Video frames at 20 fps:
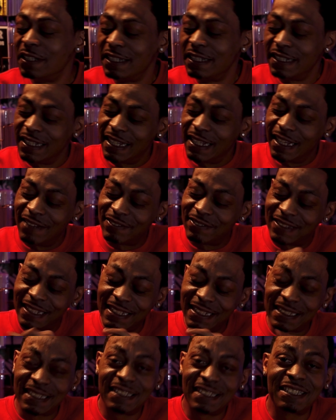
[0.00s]
If
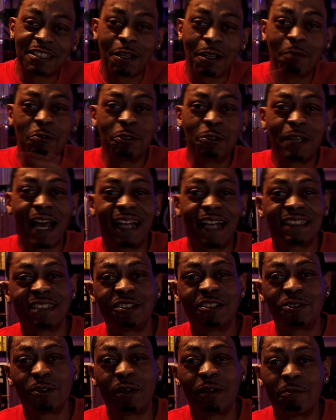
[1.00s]
this is something you guys
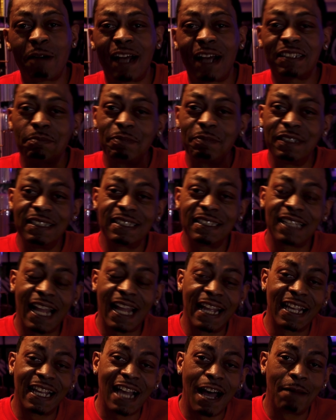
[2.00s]
enjoy watching, please
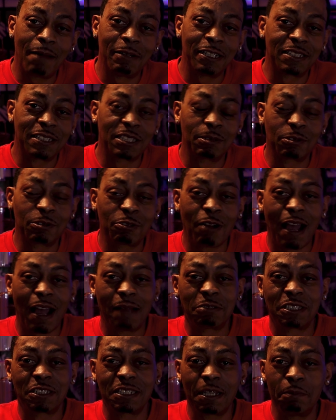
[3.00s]
like, comment, and
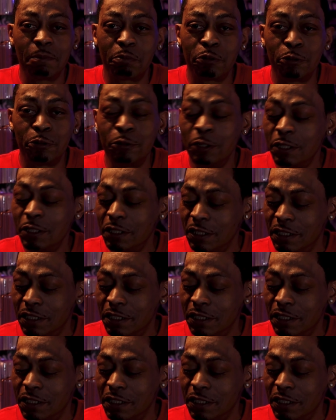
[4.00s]
subscribe. Simple.